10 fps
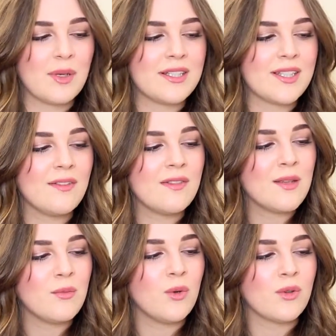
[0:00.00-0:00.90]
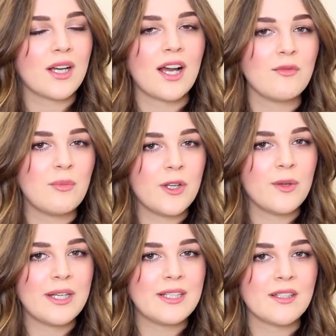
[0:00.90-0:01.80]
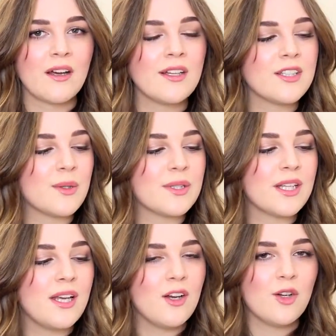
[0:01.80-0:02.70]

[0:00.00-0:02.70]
but it's definitely more on the kind of bluey side, so it's